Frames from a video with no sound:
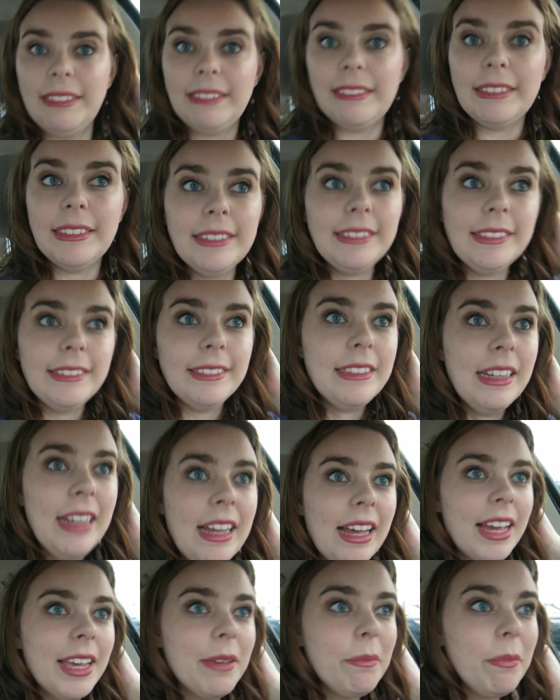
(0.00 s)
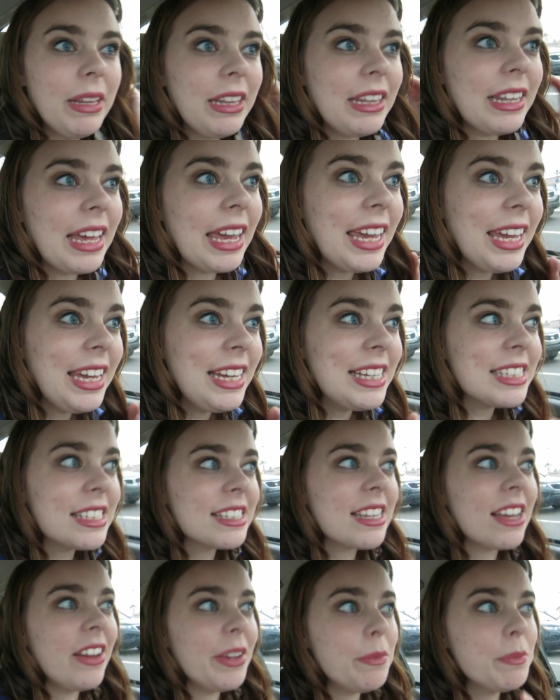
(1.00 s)
Oh. Ugh, I'm late.
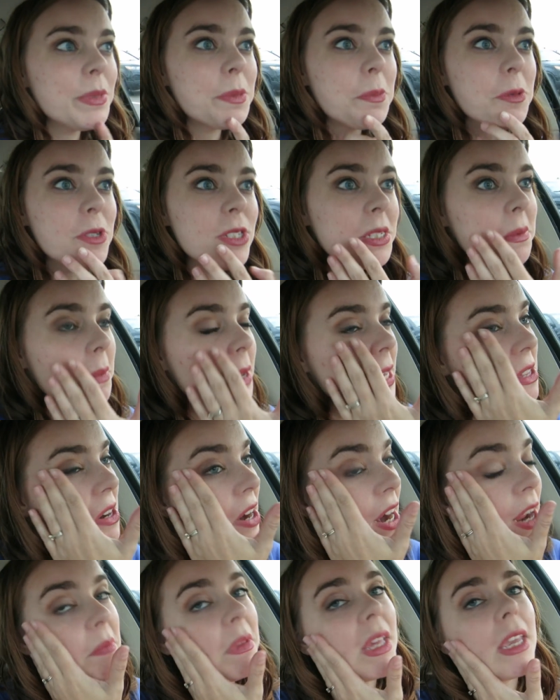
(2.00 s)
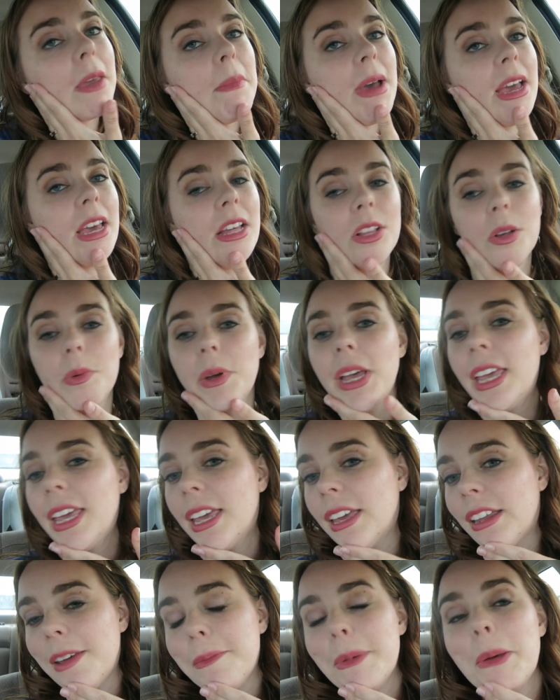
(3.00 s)
I'm supposed to be there. I'm like a mile away,
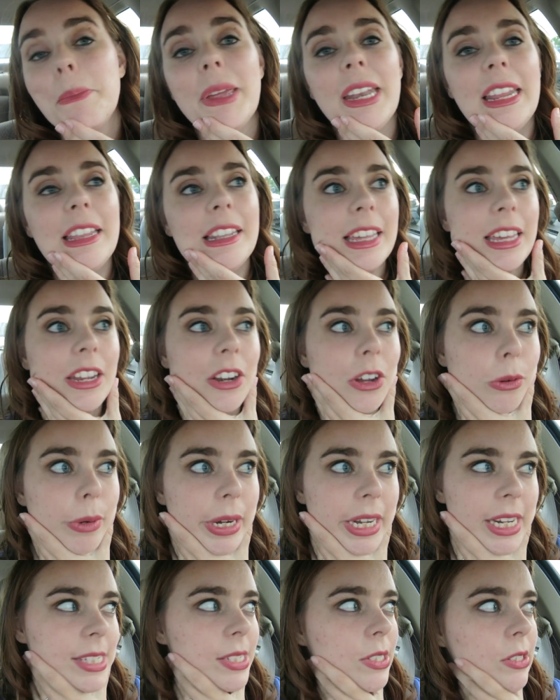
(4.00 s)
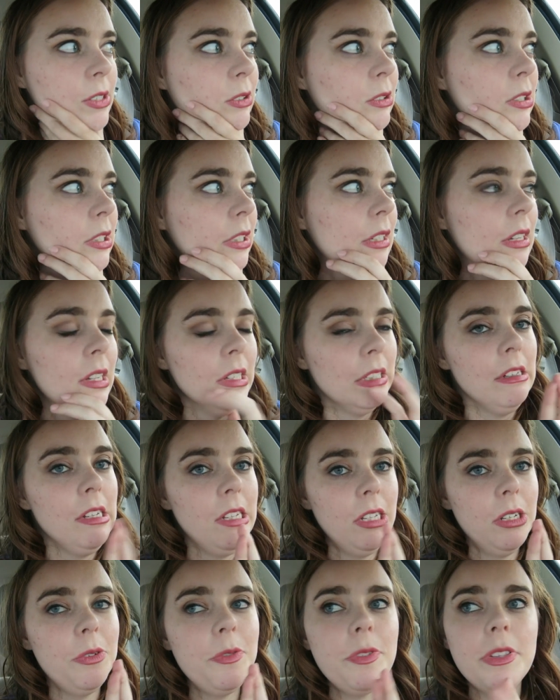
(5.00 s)
and I'm a minute late already, so
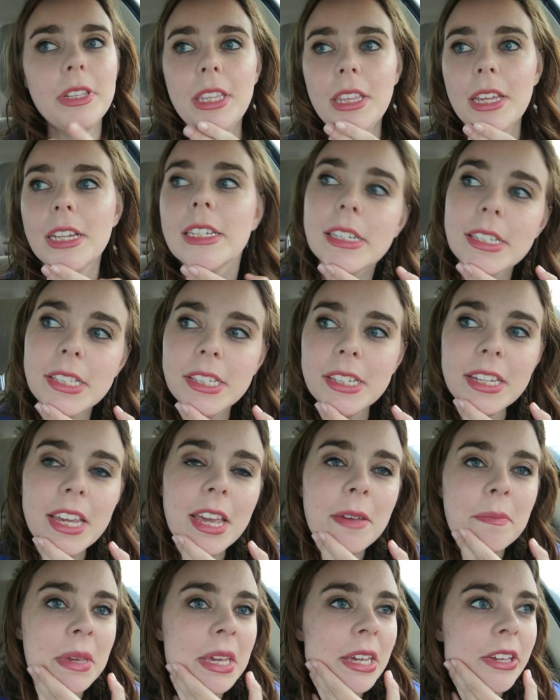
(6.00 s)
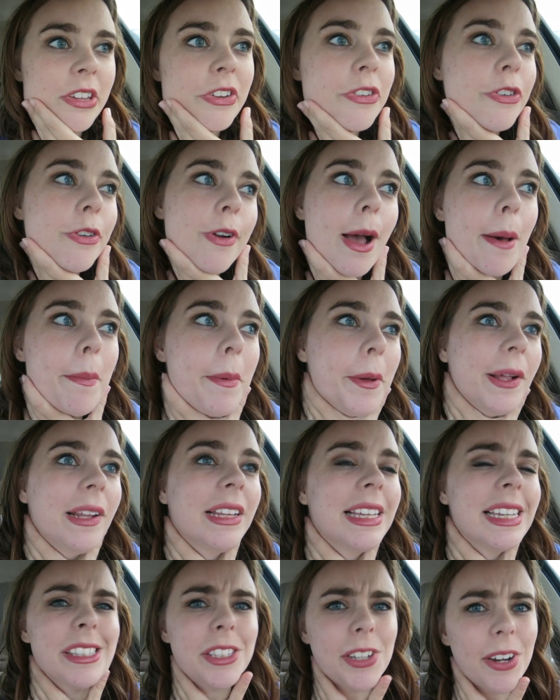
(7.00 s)
hopefully that doesn't get me in trouble.
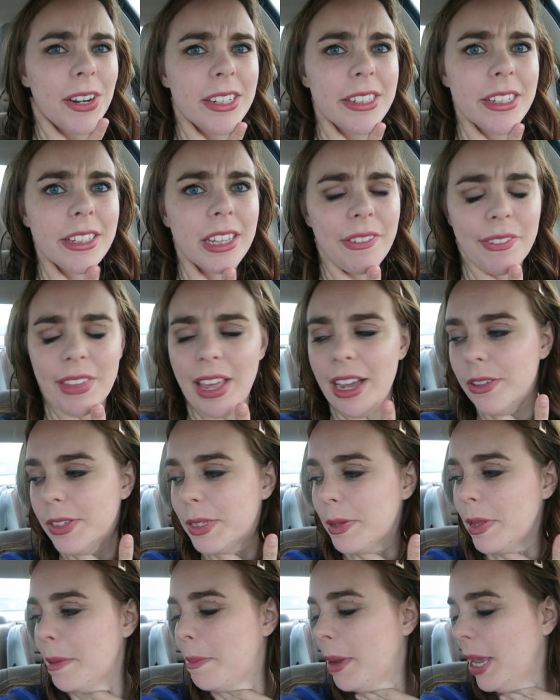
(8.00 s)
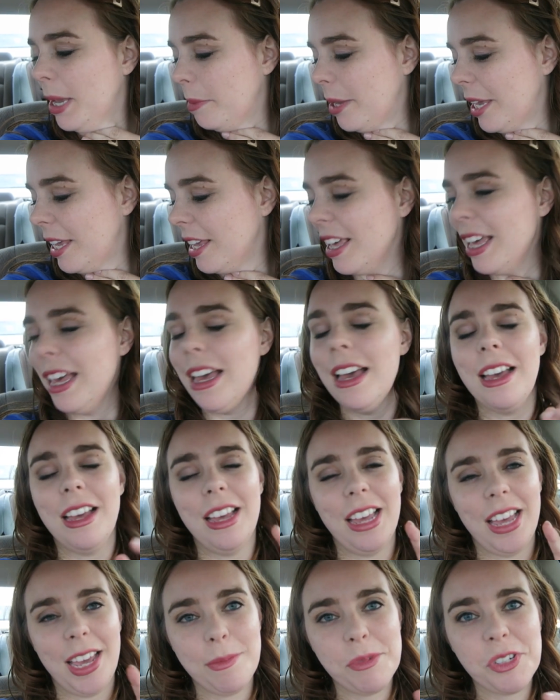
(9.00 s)
It's hard to leave the house with a baby.
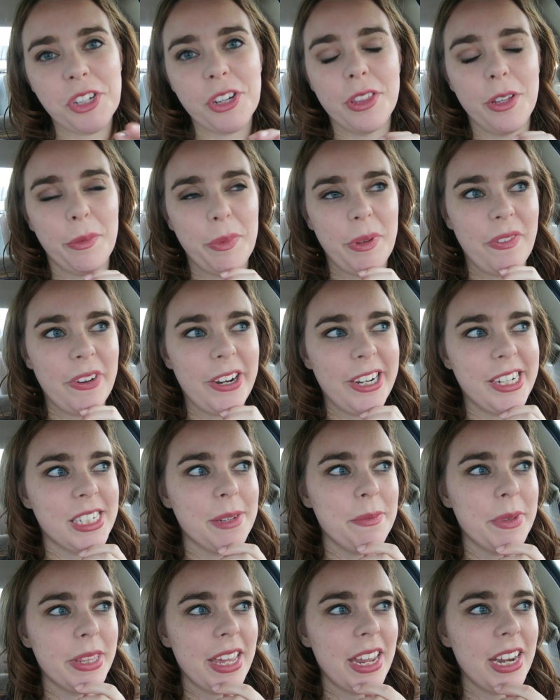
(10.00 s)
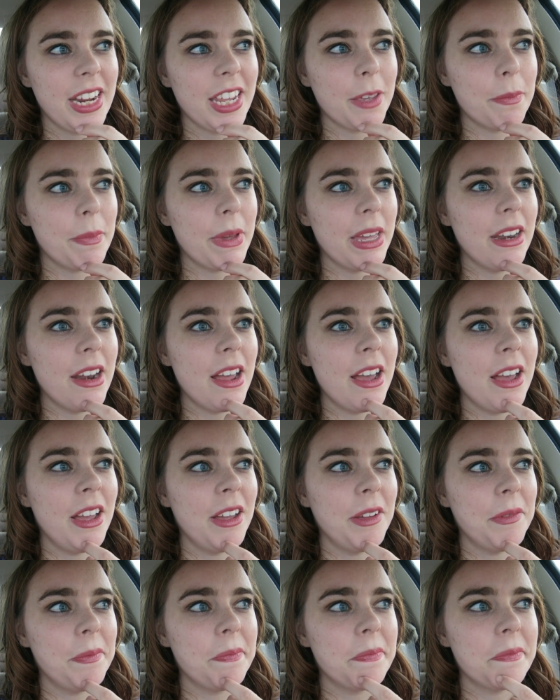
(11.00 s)
I'm sure they'll be very sympathetic, but,
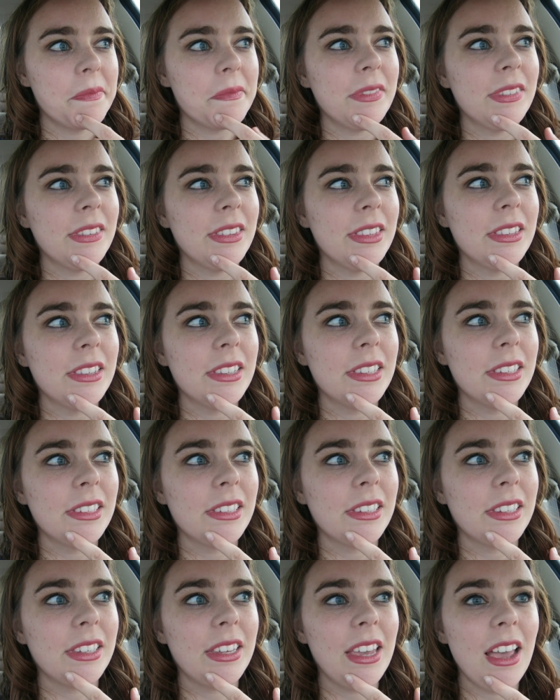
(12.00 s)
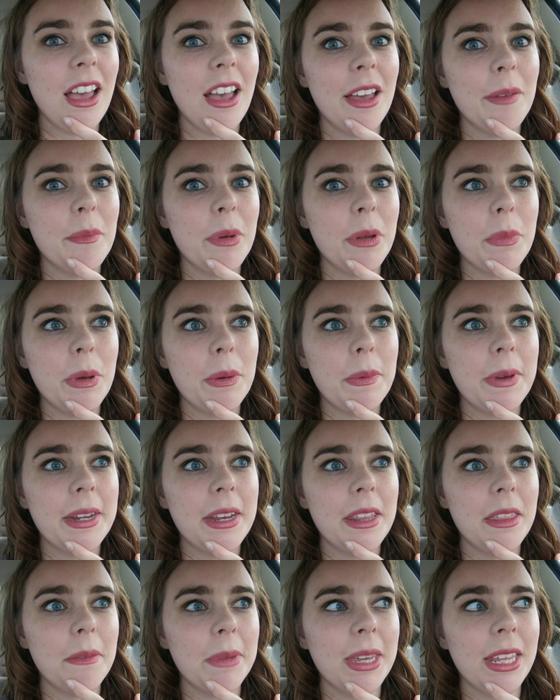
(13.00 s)
um... yeah, I'm on my way to
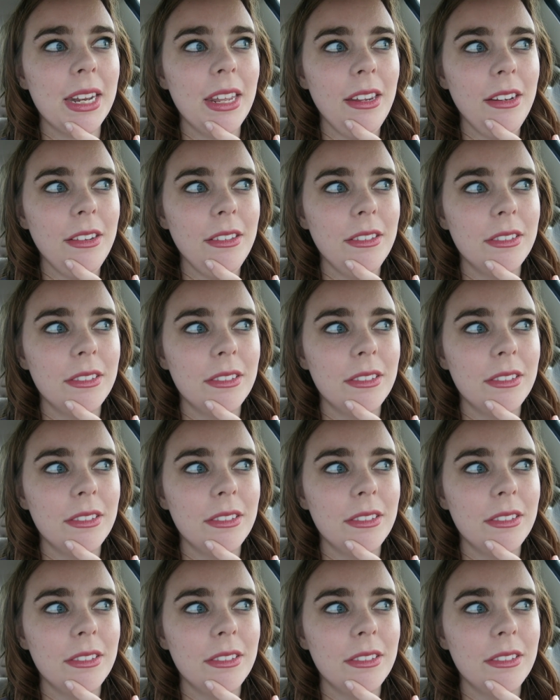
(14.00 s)
the meeting.